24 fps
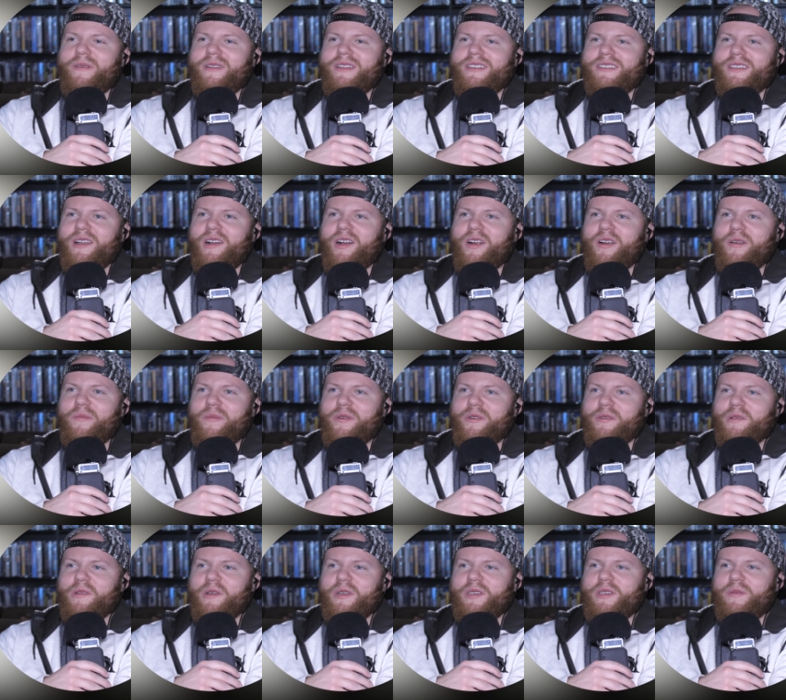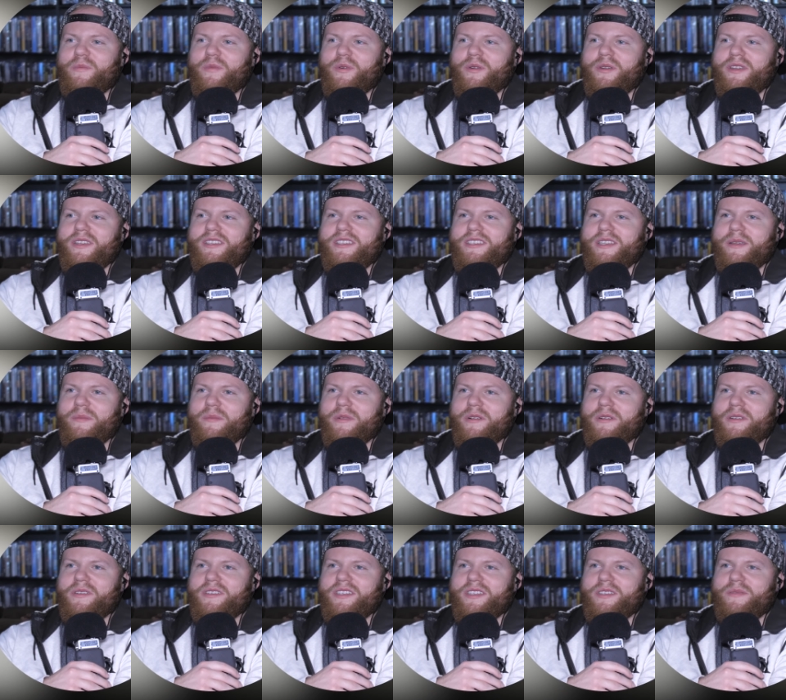but his armor looks pretty
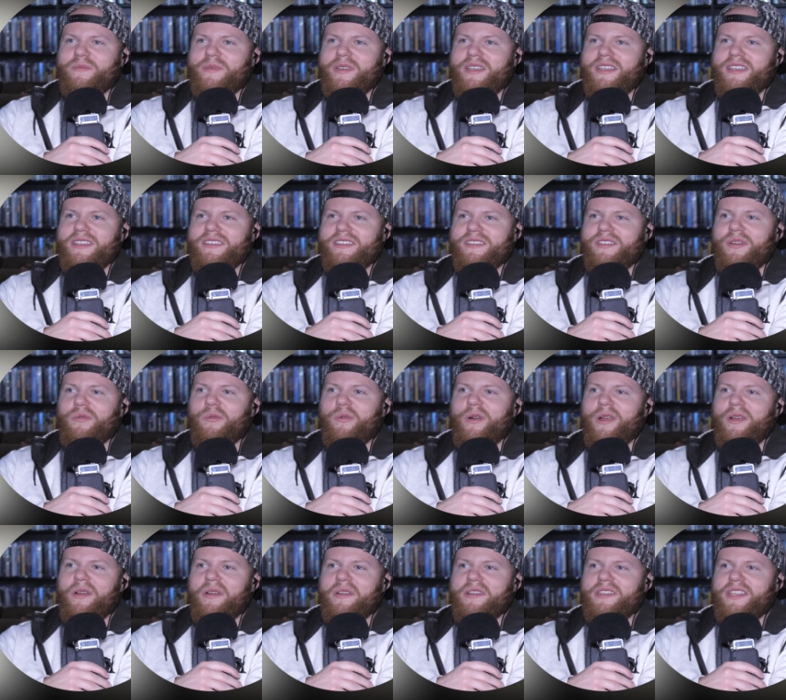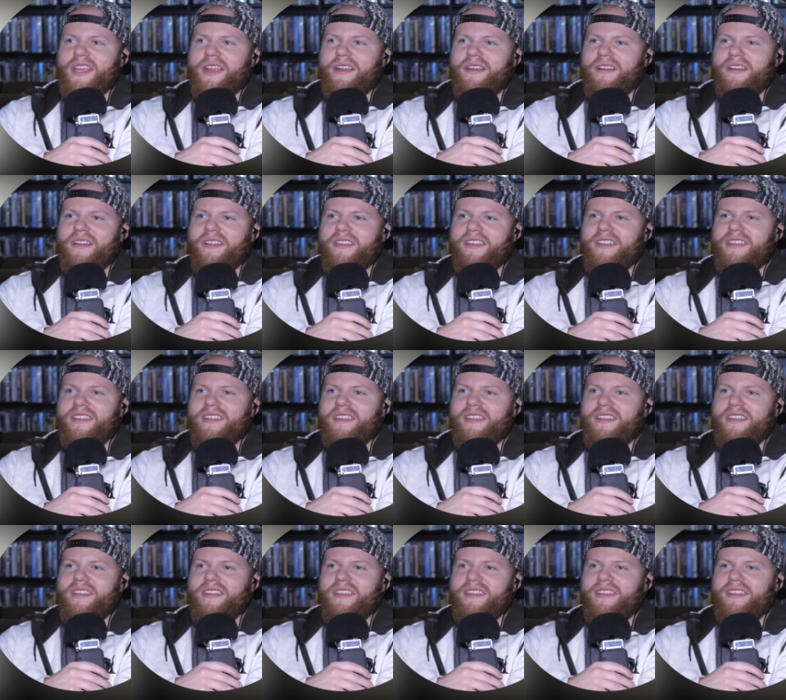similar just because of the wear and tear on